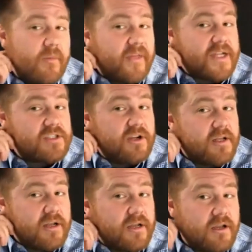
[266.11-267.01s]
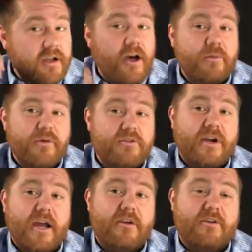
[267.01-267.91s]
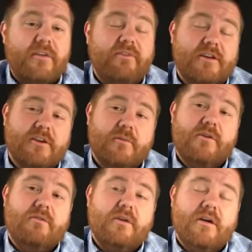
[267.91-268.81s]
That's gonna help you track your defects, help you